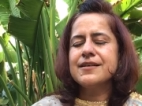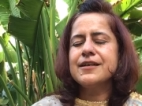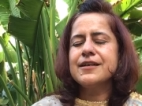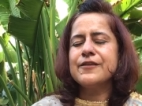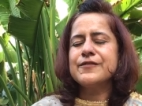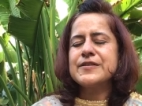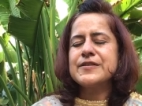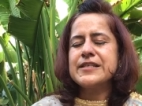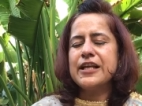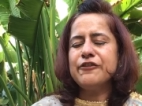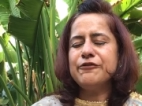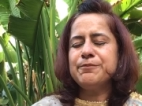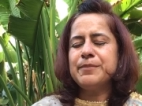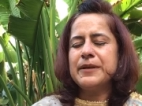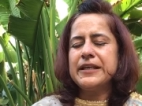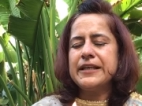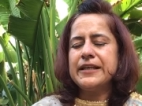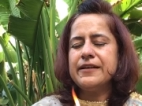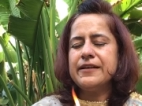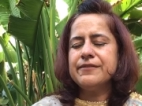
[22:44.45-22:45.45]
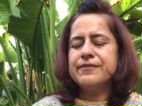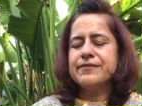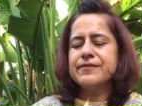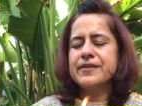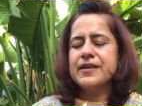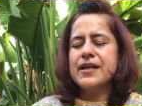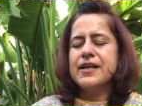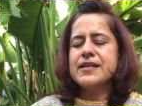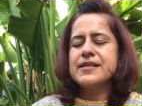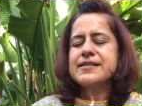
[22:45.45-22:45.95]
of self-belief,
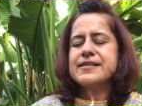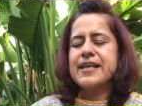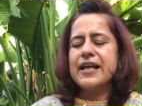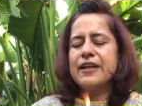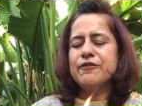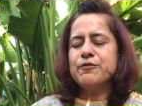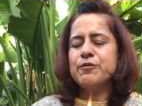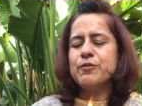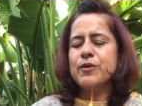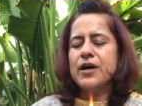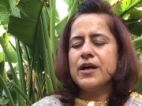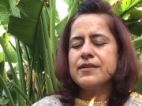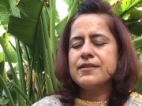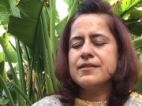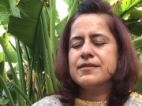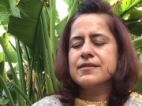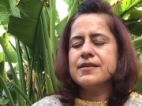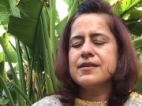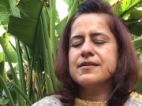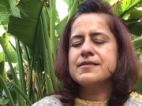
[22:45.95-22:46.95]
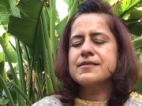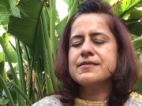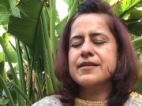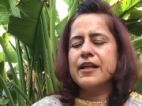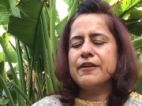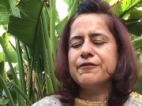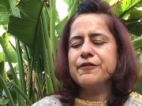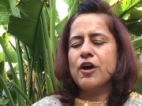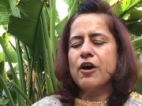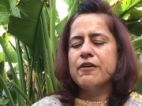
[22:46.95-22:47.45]
self-worth,
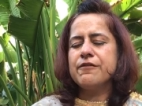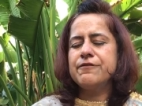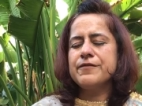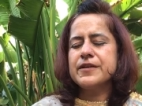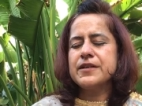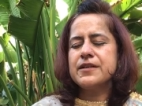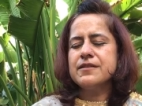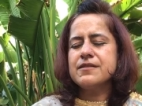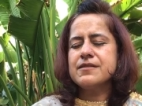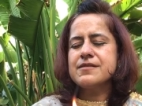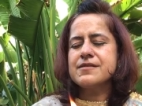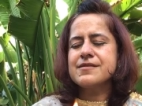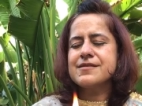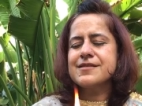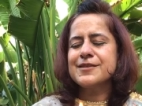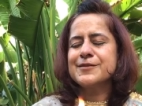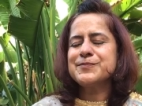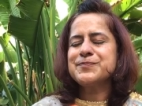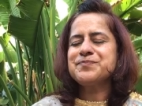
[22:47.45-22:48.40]
self-confidence,